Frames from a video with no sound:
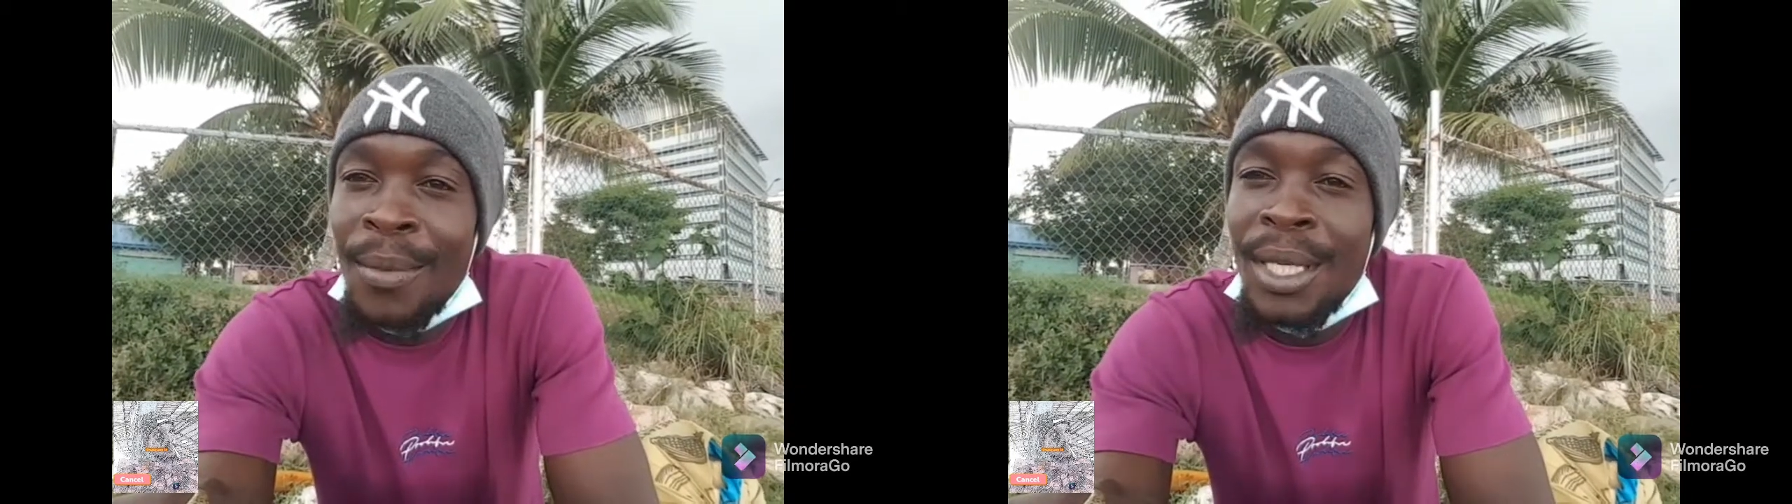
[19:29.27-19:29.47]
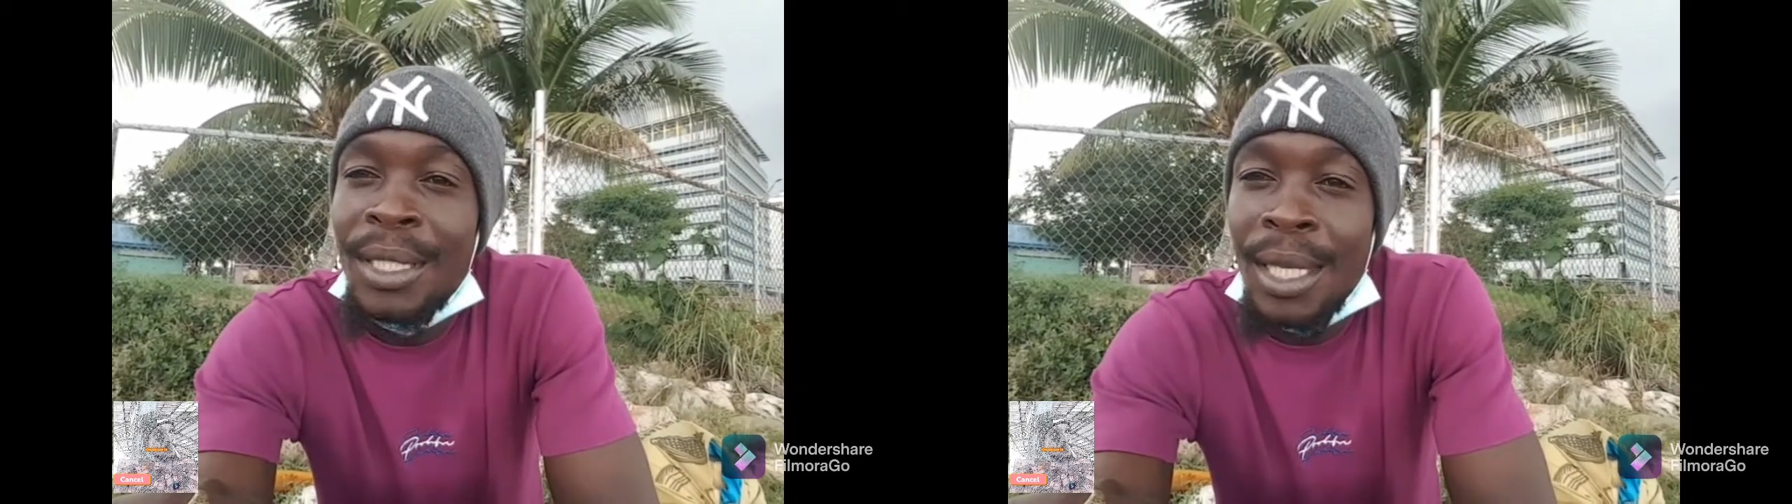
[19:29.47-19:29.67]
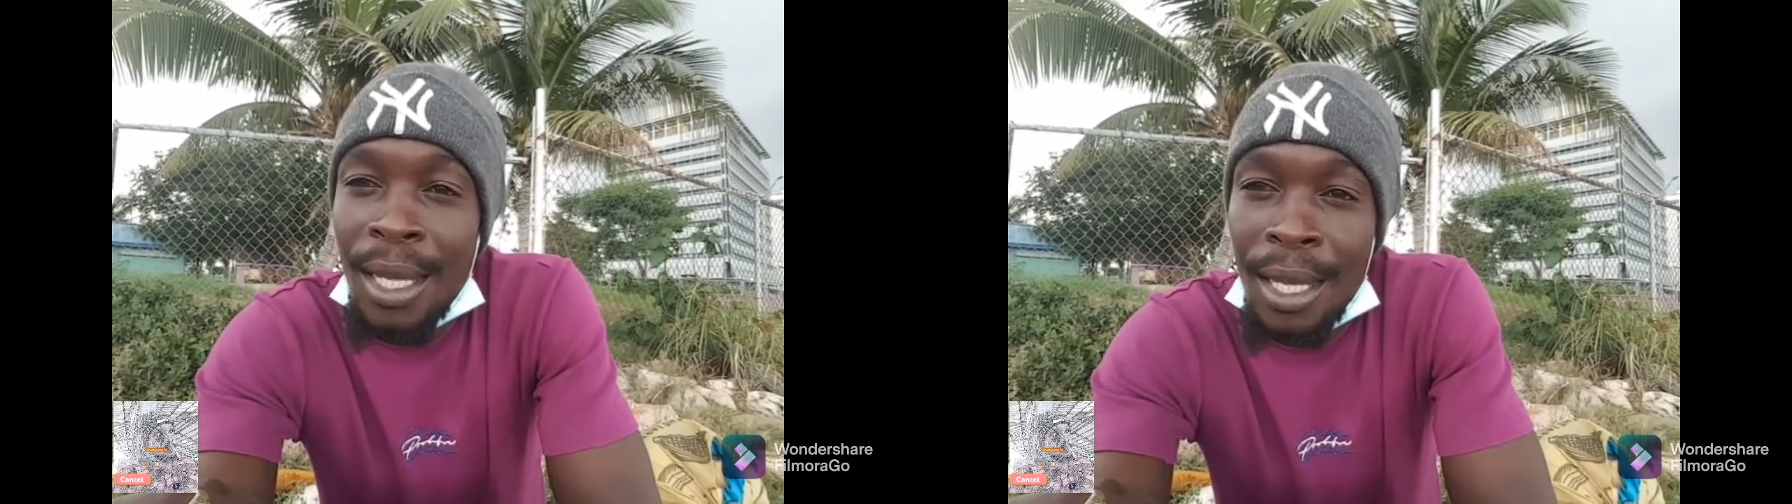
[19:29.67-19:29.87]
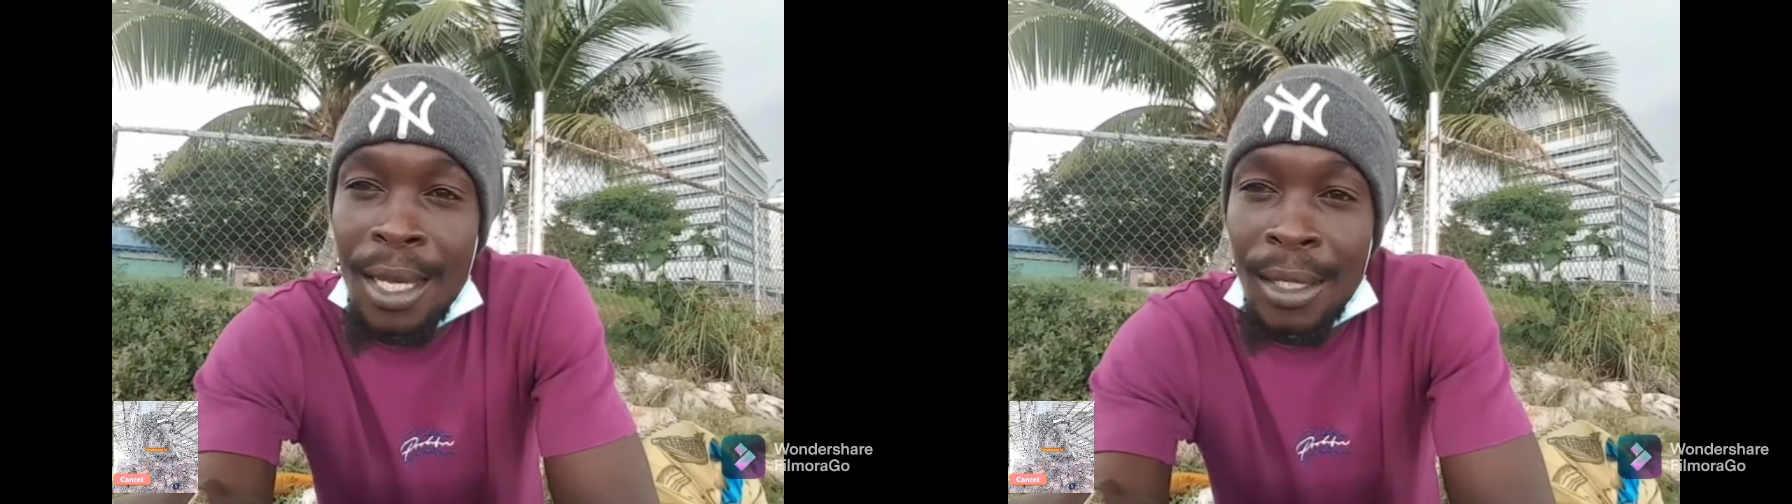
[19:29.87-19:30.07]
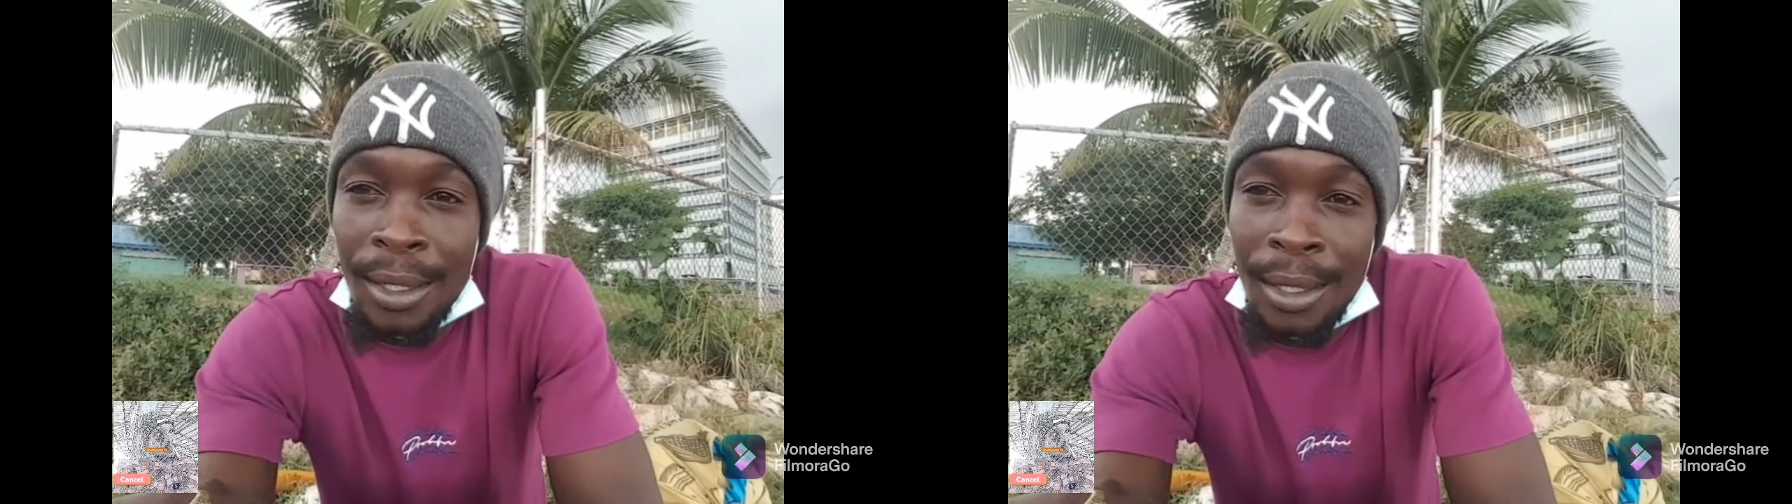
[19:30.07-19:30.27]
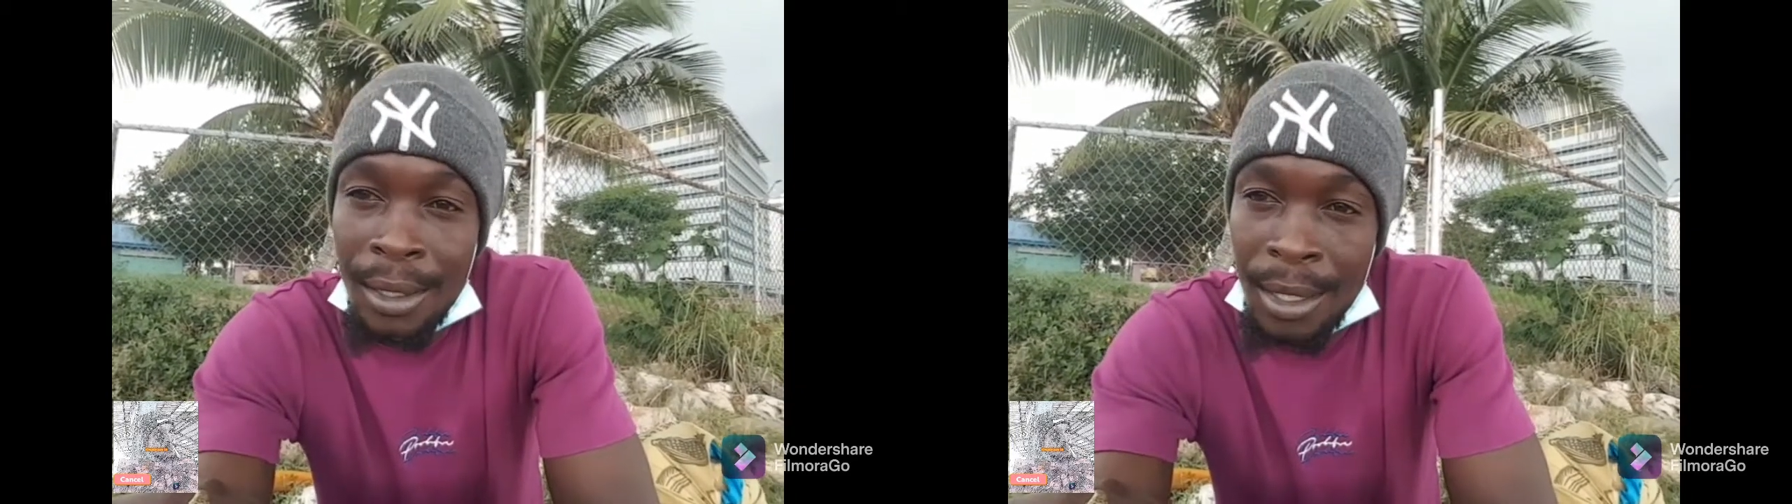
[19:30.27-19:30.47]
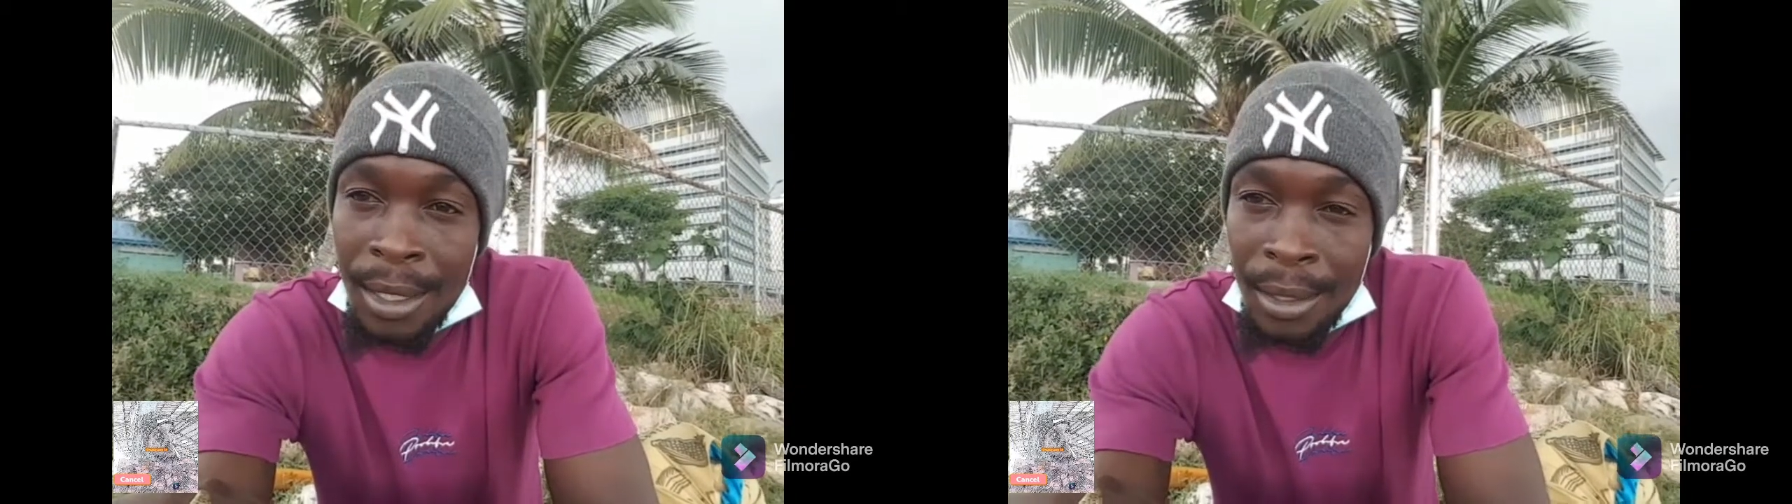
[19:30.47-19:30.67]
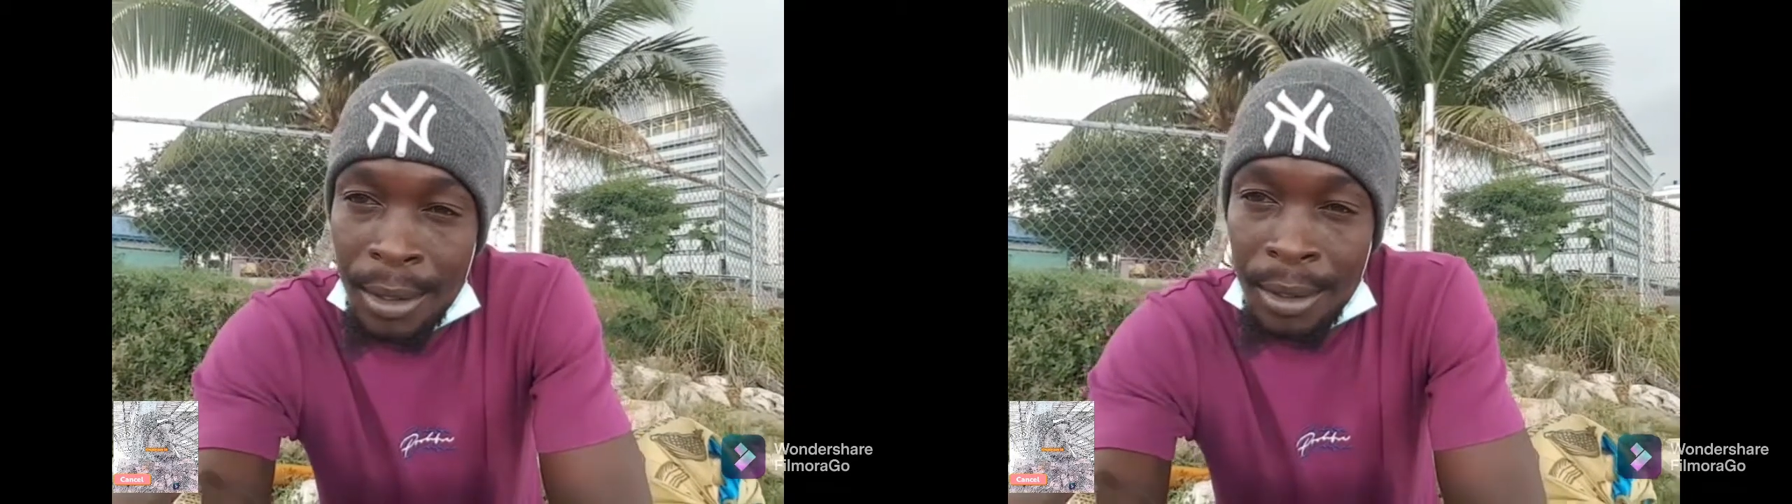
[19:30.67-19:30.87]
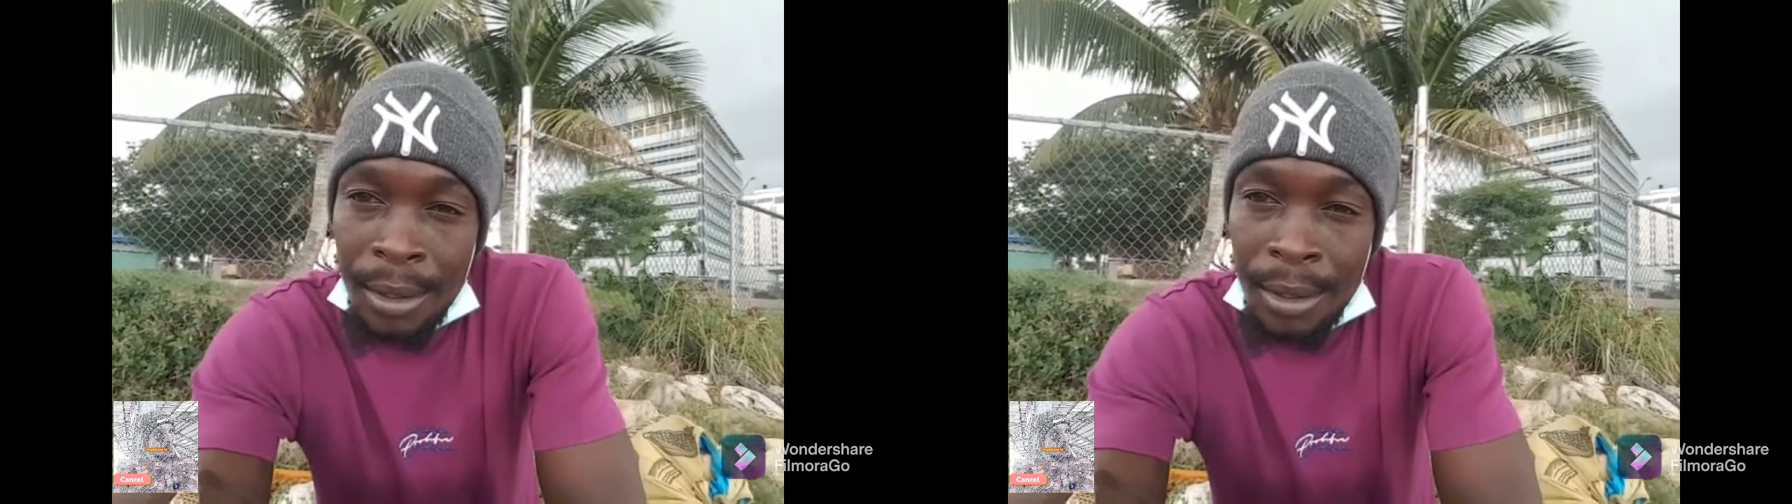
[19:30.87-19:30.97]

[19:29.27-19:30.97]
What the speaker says: me as an artist and